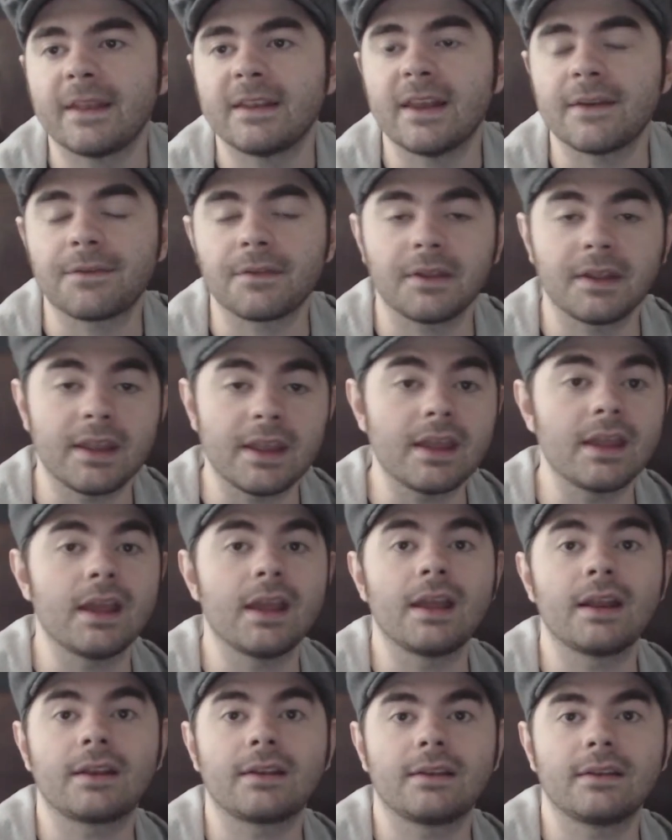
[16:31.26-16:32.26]

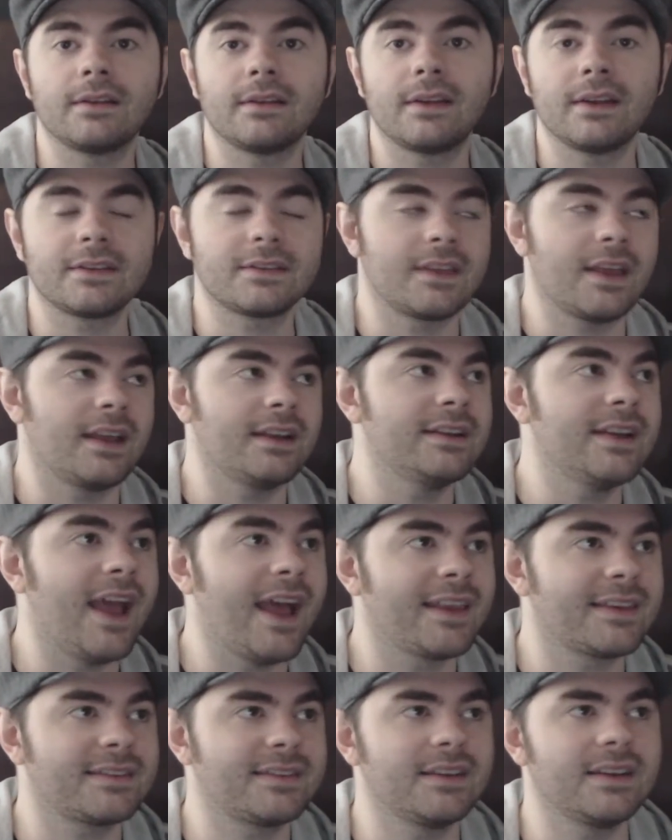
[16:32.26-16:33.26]
it gets that
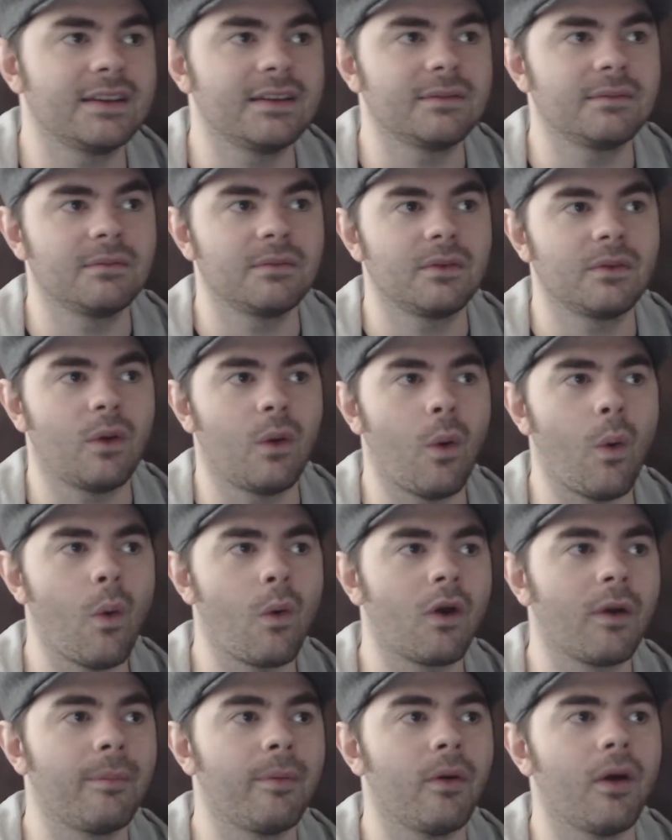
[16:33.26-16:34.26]
nasty,
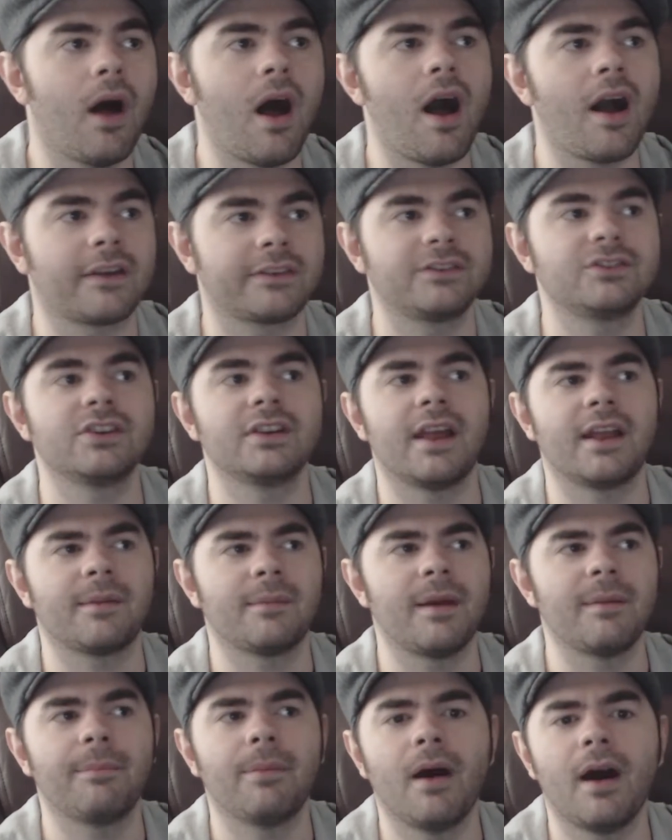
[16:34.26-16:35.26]
horrible oxygen out of
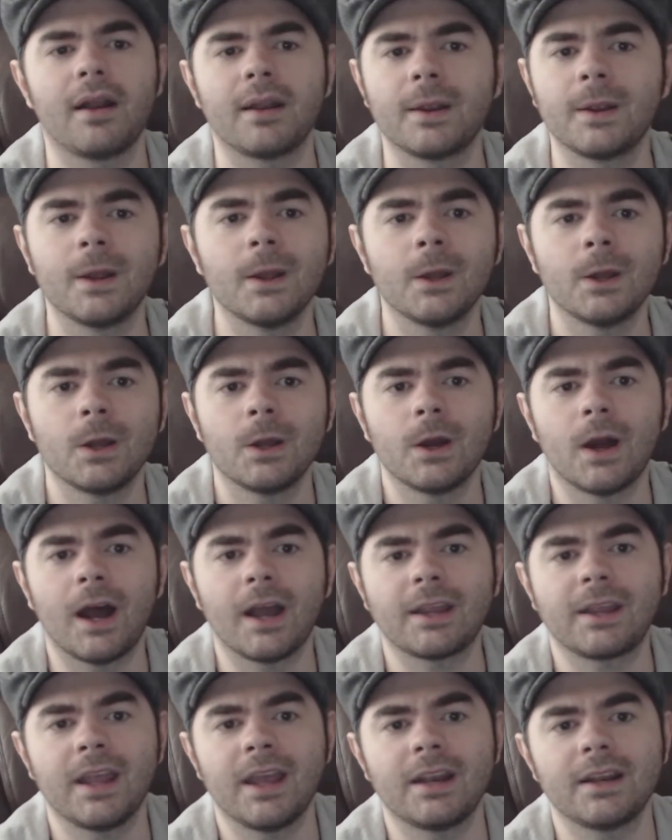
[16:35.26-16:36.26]
my body. I
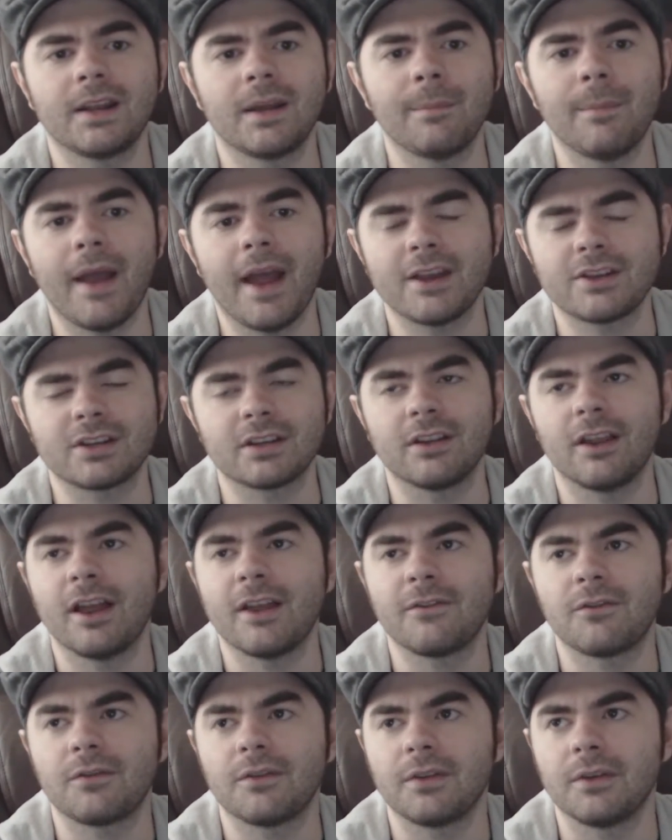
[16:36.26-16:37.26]
can't imagine
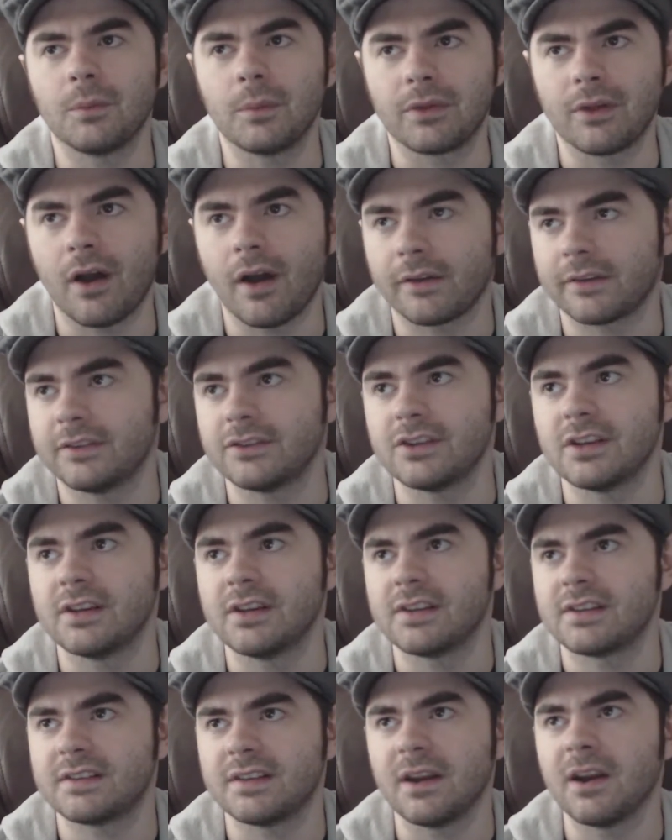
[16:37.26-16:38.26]
life with oxygen.
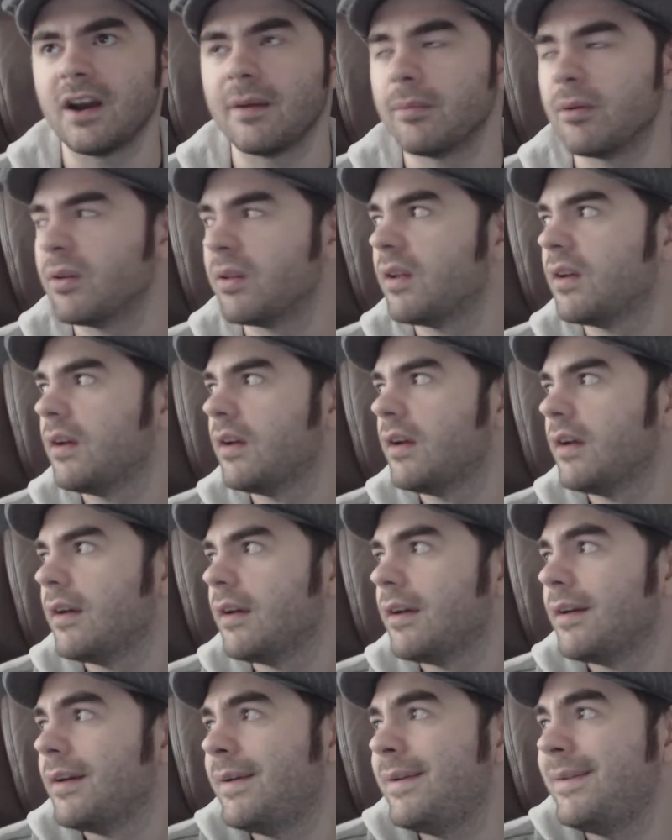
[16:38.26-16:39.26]
It's terrible.
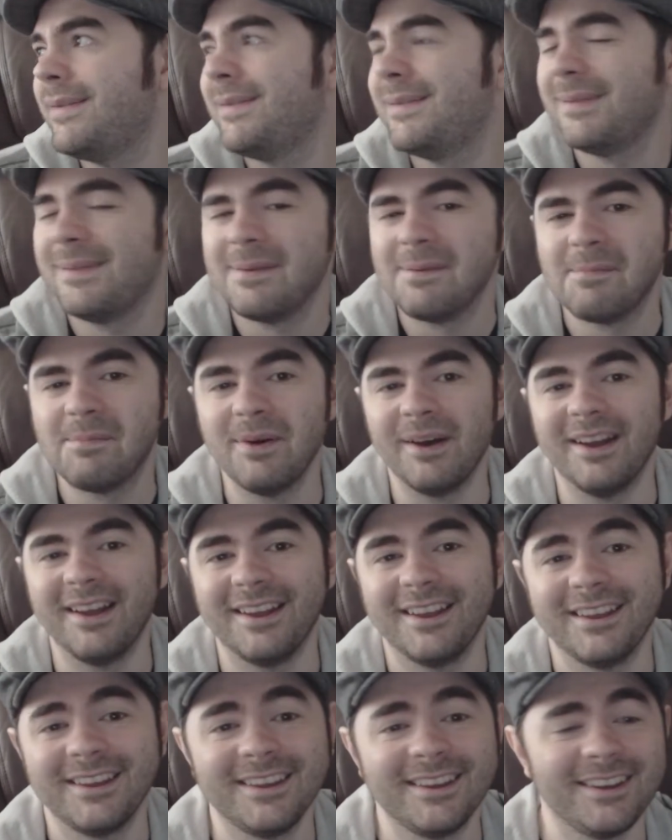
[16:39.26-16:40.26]

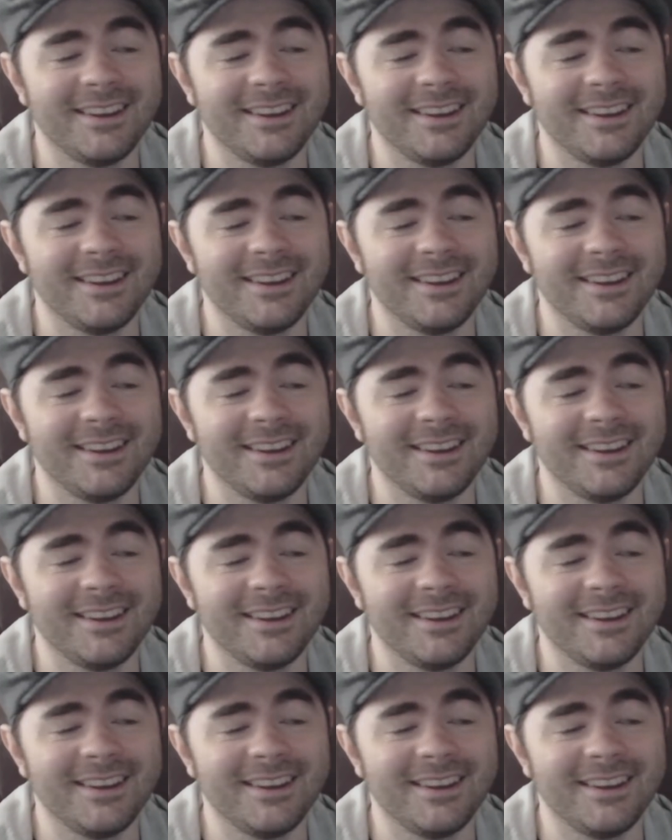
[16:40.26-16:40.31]
But